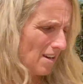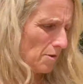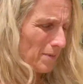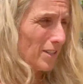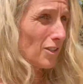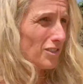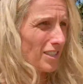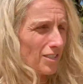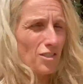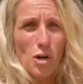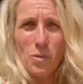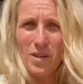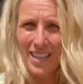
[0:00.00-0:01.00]
because there's
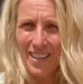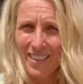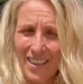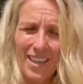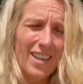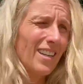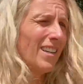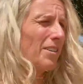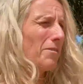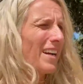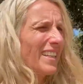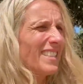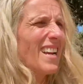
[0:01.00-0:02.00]
no one in there
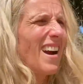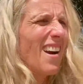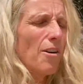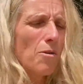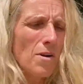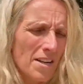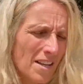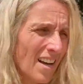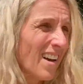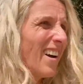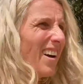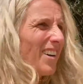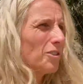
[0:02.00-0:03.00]
right now,
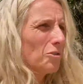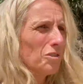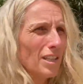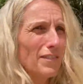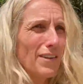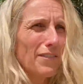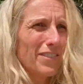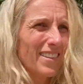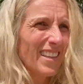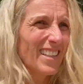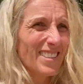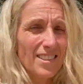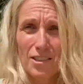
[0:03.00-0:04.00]
to see if
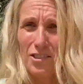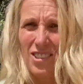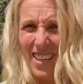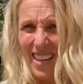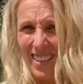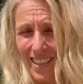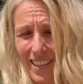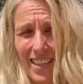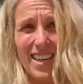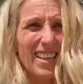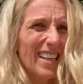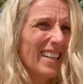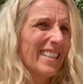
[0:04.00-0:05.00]
everything is still standing
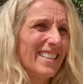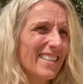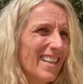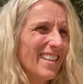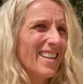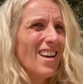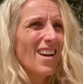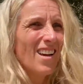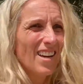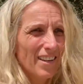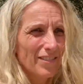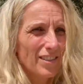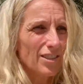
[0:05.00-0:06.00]
and clean and
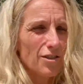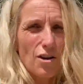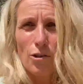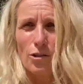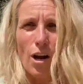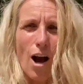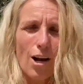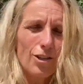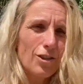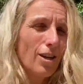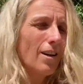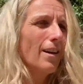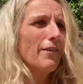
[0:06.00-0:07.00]
if there's no
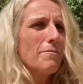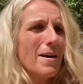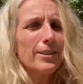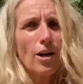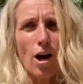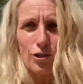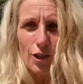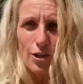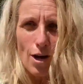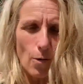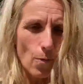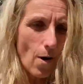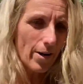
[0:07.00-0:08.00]
dogs, if my dogs are
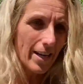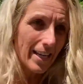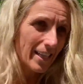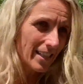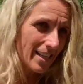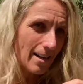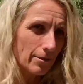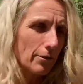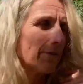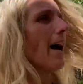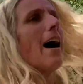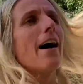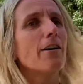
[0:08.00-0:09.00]
not walking in and out of
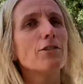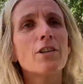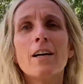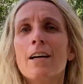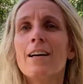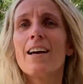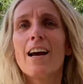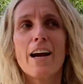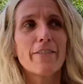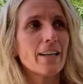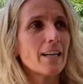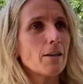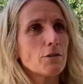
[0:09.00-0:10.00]
the house.
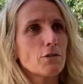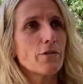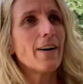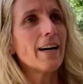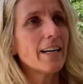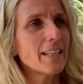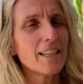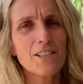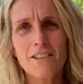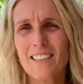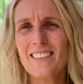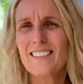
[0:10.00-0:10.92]
Everything looks fine, as you can